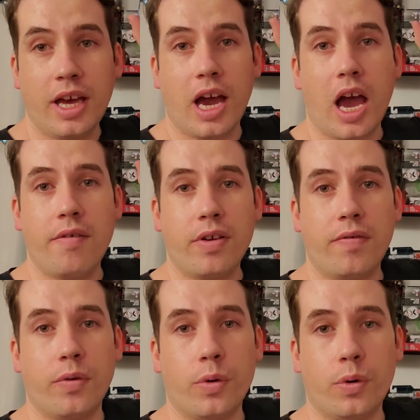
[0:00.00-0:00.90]
I have a
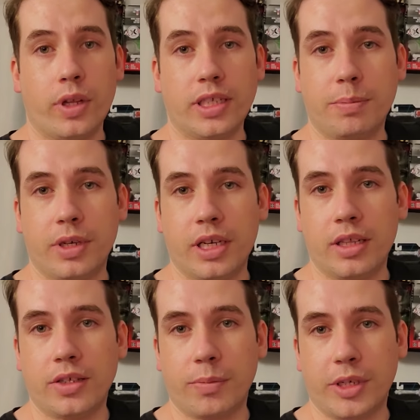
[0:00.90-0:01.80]
full Let's Play of
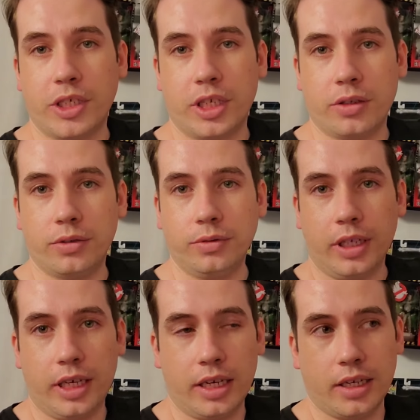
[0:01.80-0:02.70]
this on my channel,
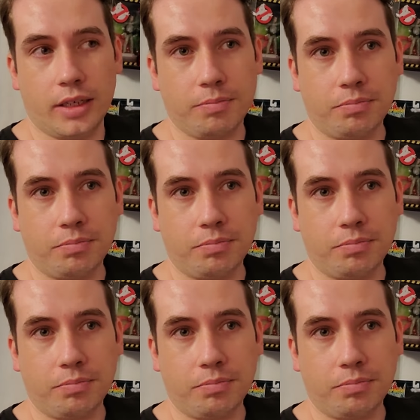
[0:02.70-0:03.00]
and